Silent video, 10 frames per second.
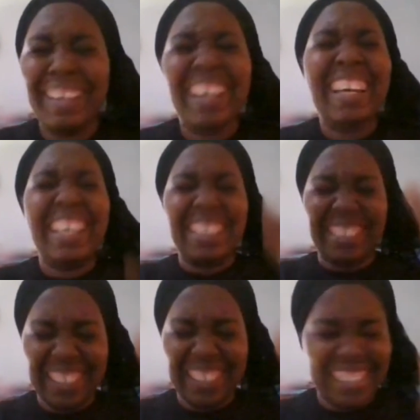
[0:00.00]
in
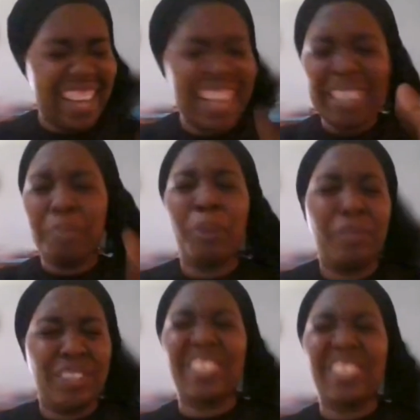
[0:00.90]
the name of
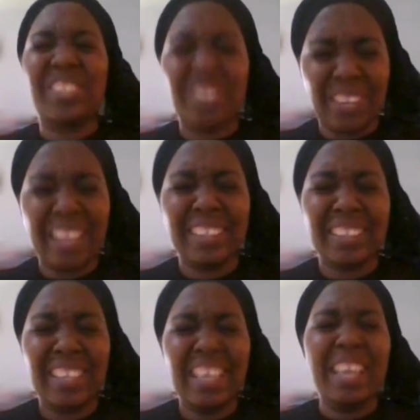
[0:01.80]
jesus christ
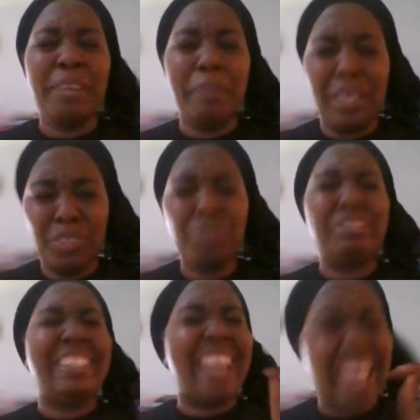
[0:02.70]
amen you
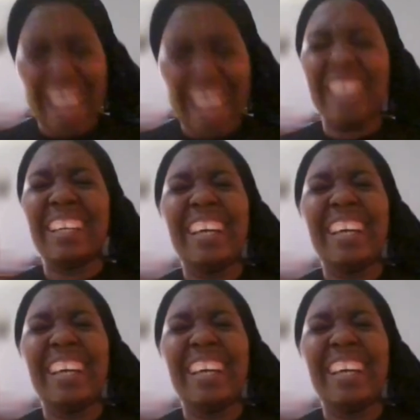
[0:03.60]
dare